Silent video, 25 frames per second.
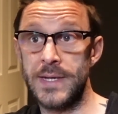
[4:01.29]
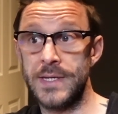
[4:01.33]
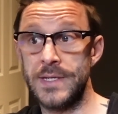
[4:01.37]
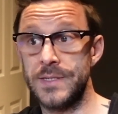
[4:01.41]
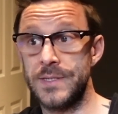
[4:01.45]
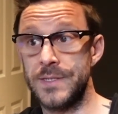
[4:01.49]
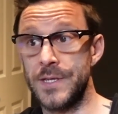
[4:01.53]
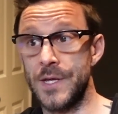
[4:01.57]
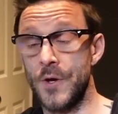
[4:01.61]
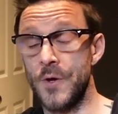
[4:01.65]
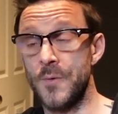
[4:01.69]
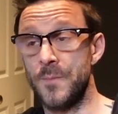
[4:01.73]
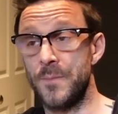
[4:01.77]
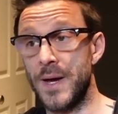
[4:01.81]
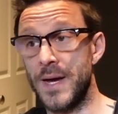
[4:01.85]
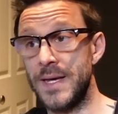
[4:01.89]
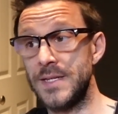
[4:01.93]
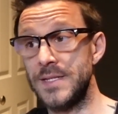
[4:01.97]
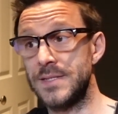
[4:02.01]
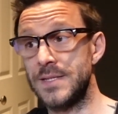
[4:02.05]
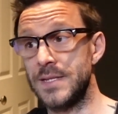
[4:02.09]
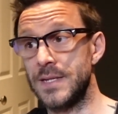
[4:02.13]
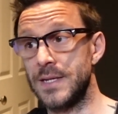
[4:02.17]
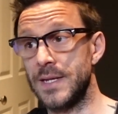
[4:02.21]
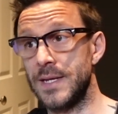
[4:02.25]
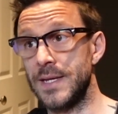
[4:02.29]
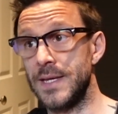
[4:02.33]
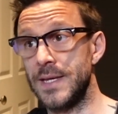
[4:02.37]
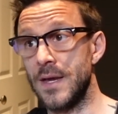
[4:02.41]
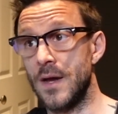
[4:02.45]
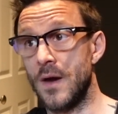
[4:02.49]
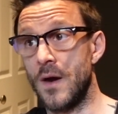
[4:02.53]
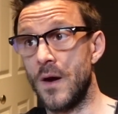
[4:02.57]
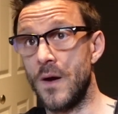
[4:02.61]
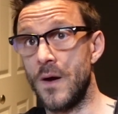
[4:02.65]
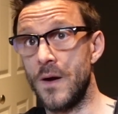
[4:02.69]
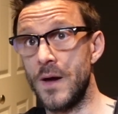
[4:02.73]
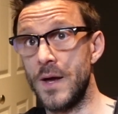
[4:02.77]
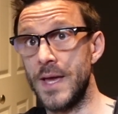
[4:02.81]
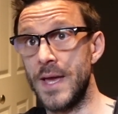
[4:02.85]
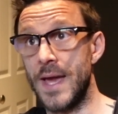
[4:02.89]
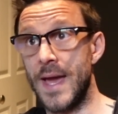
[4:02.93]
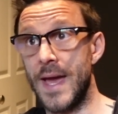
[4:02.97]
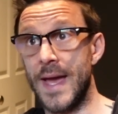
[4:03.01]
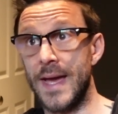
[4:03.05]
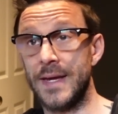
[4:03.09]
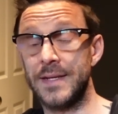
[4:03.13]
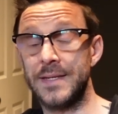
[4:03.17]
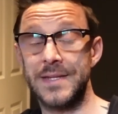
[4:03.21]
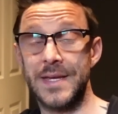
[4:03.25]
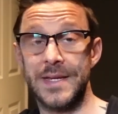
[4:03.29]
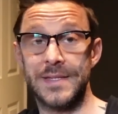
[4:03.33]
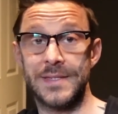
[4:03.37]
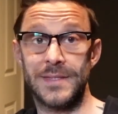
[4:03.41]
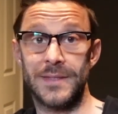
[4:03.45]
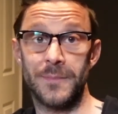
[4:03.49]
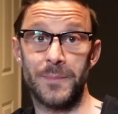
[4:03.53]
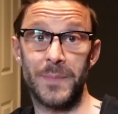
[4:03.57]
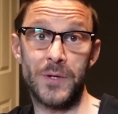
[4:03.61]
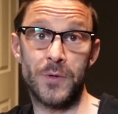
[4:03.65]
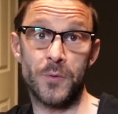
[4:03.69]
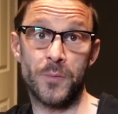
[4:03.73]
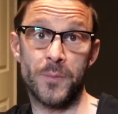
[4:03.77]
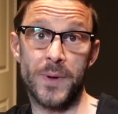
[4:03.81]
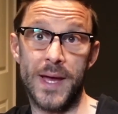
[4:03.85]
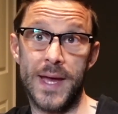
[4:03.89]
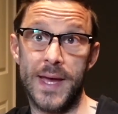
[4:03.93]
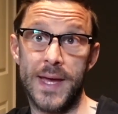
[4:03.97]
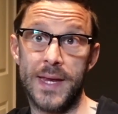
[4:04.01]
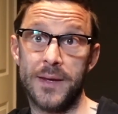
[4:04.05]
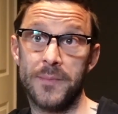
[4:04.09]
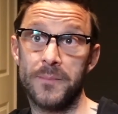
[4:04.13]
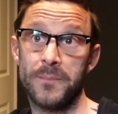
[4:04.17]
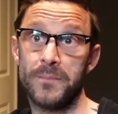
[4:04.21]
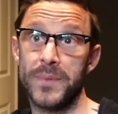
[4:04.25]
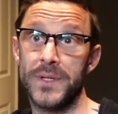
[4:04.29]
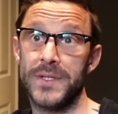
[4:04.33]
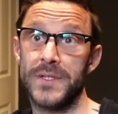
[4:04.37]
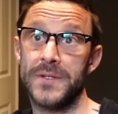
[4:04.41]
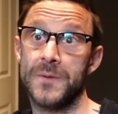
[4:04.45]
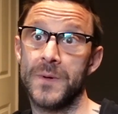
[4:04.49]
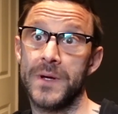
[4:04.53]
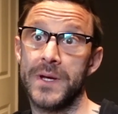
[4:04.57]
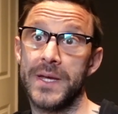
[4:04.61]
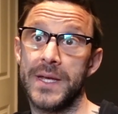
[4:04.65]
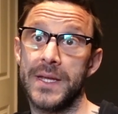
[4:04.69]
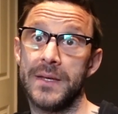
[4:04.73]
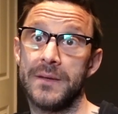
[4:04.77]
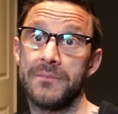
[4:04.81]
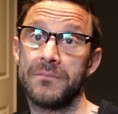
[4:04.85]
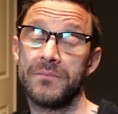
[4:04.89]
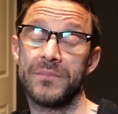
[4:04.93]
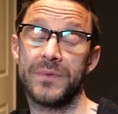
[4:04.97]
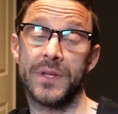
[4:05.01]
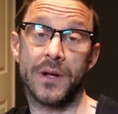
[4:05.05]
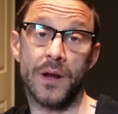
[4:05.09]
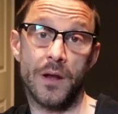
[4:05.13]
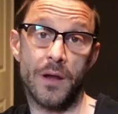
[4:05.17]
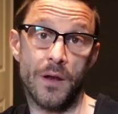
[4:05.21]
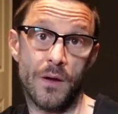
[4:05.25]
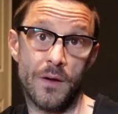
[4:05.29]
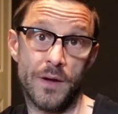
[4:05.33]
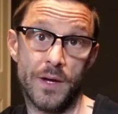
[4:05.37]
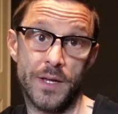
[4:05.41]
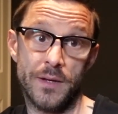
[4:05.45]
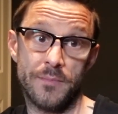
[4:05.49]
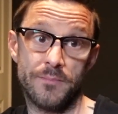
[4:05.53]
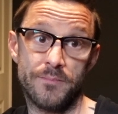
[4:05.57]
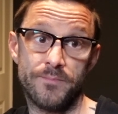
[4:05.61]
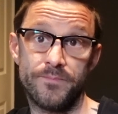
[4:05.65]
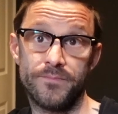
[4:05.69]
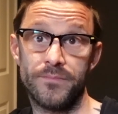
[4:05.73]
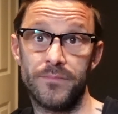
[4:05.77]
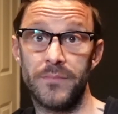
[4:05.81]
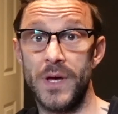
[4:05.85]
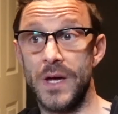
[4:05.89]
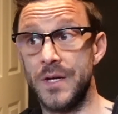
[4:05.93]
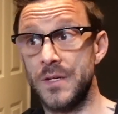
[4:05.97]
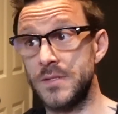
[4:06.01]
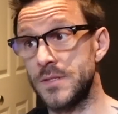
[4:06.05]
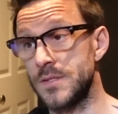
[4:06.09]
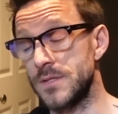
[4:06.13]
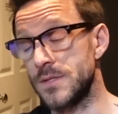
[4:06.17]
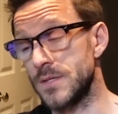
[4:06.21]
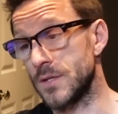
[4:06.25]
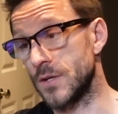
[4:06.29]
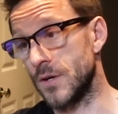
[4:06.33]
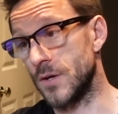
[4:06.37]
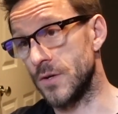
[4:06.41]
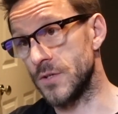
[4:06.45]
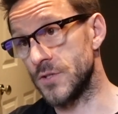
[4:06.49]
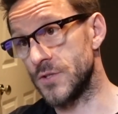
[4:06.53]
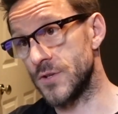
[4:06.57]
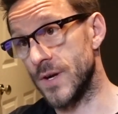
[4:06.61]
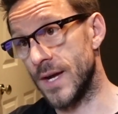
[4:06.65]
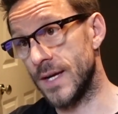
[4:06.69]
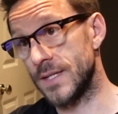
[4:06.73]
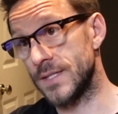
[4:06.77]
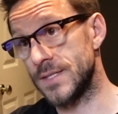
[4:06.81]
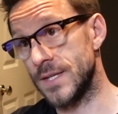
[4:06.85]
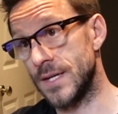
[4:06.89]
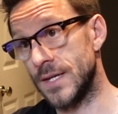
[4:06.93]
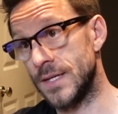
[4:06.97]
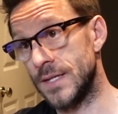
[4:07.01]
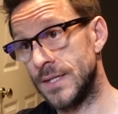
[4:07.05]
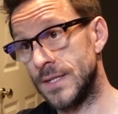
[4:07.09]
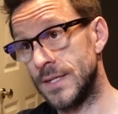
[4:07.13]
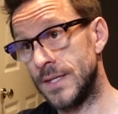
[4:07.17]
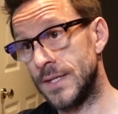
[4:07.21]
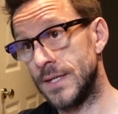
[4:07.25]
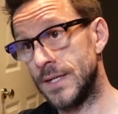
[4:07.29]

So basically I act as the middleman between the client, us as the contractor,